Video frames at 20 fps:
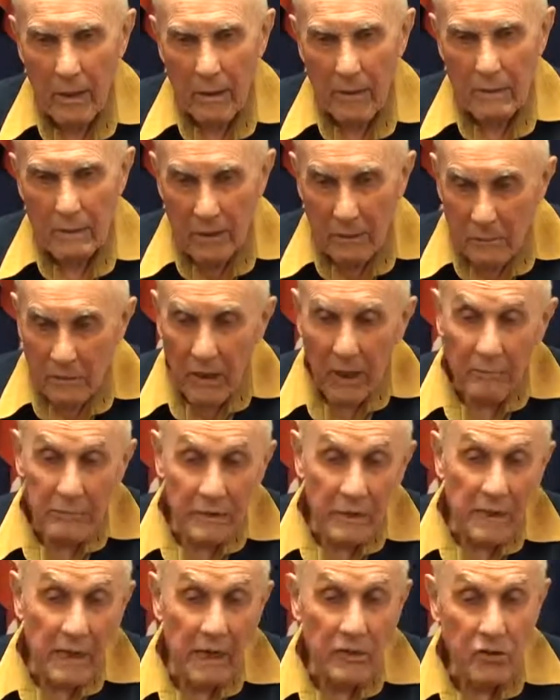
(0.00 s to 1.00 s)
Sometimes
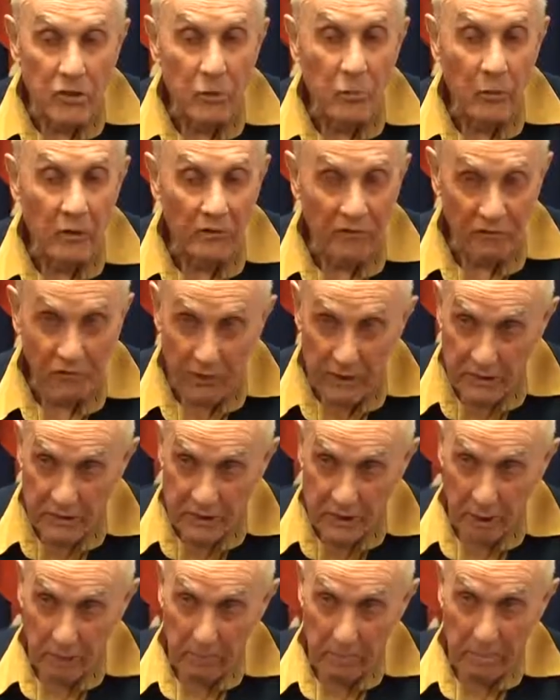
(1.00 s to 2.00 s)
an engine would
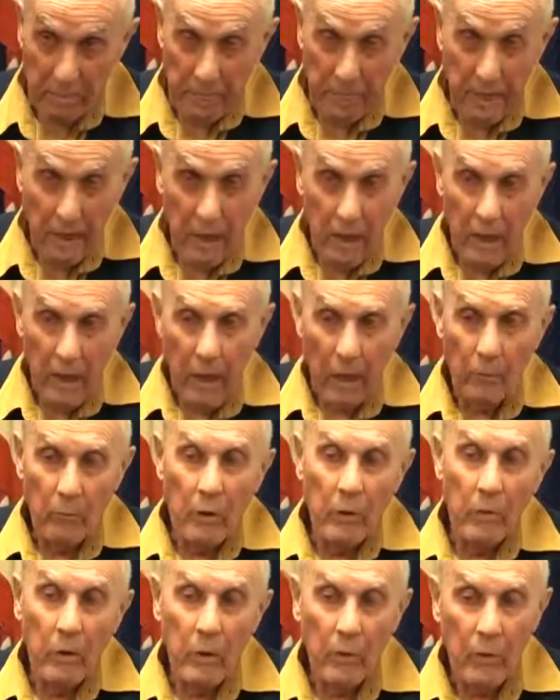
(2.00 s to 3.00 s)
freeze up, and
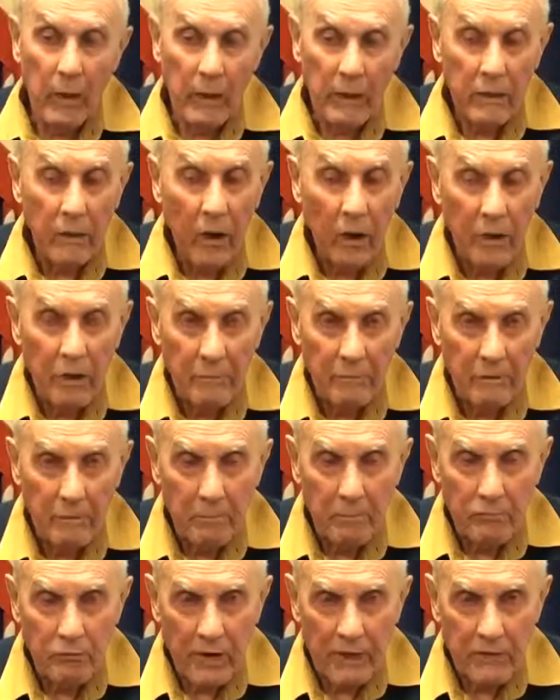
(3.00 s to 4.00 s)
we had gone up the
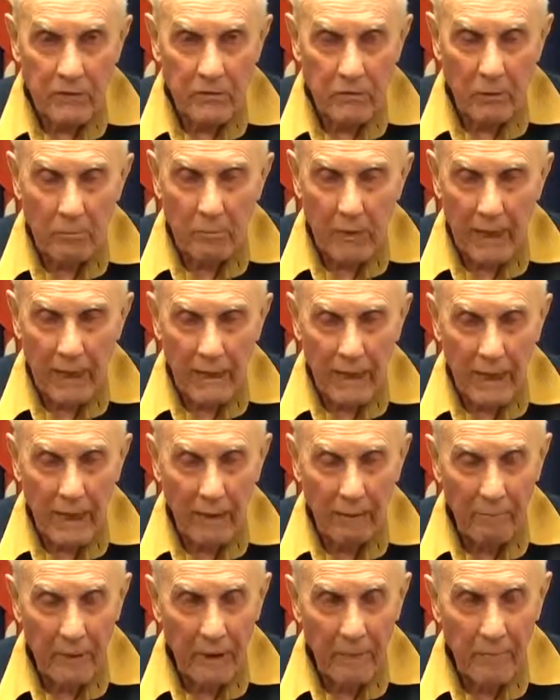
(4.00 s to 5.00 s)
Brex or
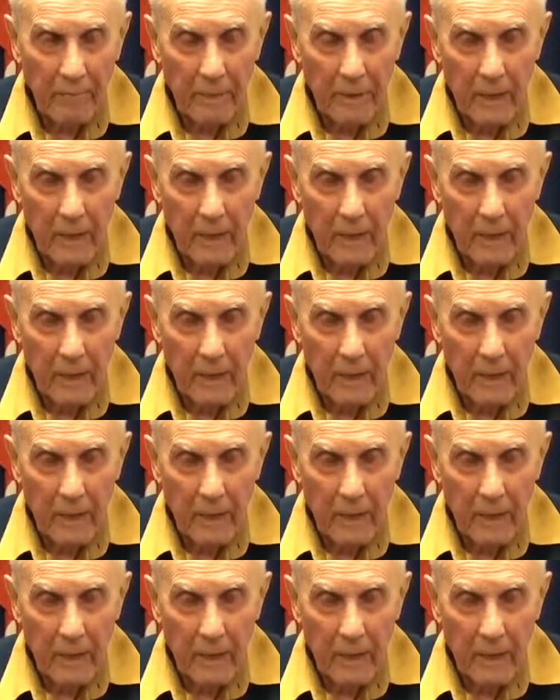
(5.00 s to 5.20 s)
Blackhammer.